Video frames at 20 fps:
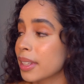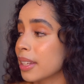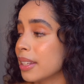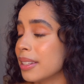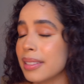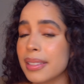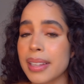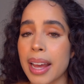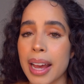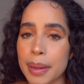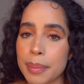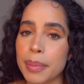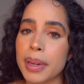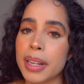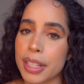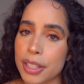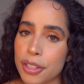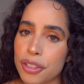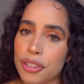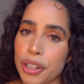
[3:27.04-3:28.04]
It's sad,
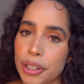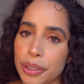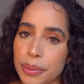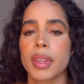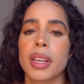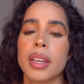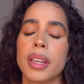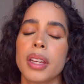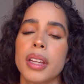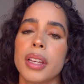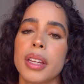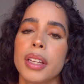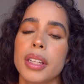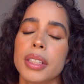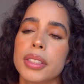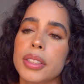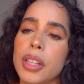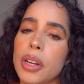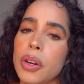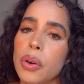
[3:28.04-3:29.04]
but it's true.
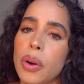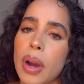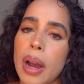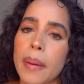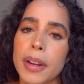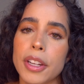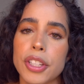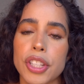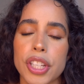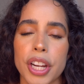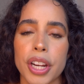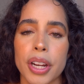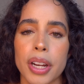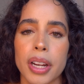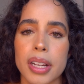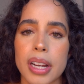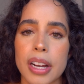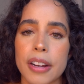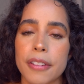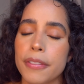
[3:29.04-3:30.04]
So I want to
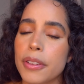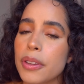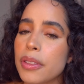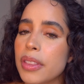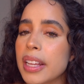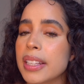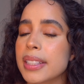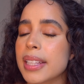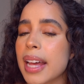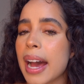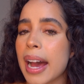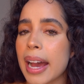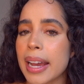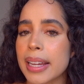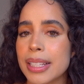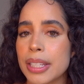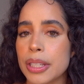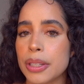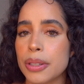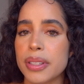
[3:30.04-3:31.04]
share a few things that
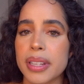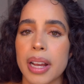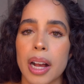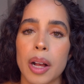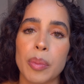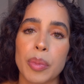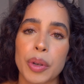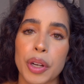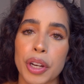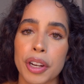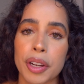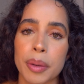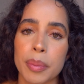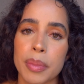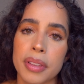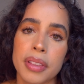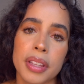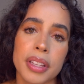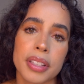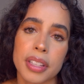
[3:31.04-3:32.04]
I do to help
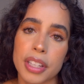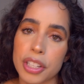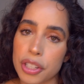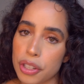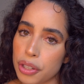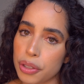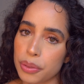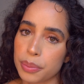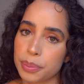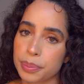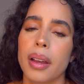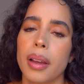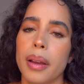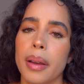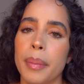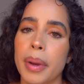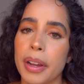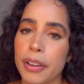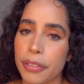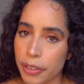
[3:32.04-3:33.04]
curb this issue.
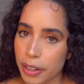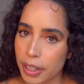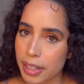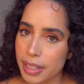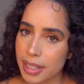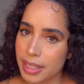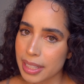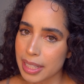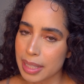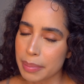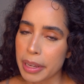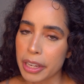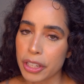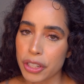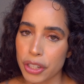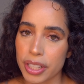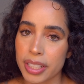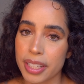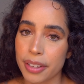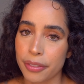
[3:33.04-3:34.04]
But first, let's make
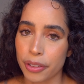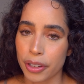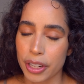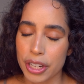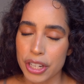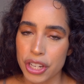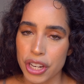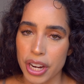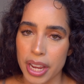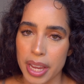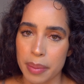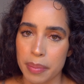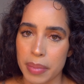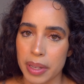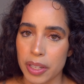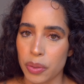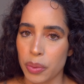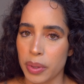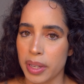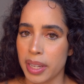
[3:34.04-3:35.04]
sure to differentiate
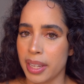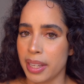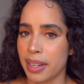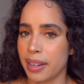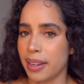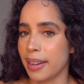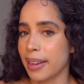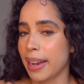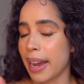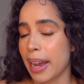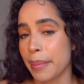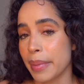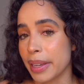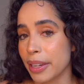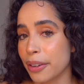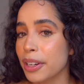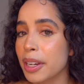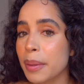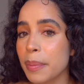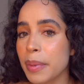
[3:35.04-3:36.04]
between a guy
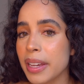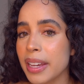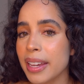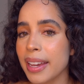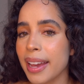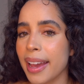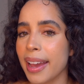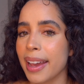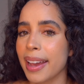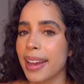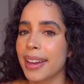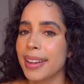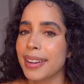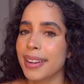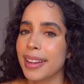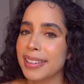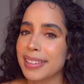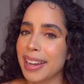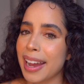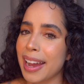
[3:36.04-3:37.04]
being creepy
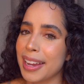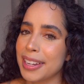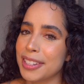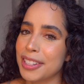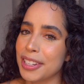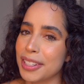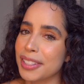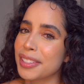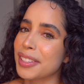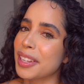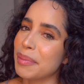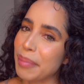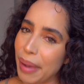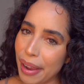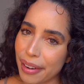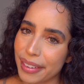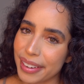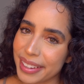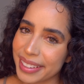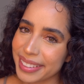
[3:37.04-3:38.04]
and a guy just
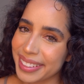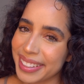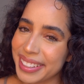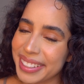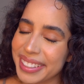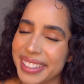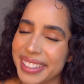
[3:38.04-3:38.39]
admiring.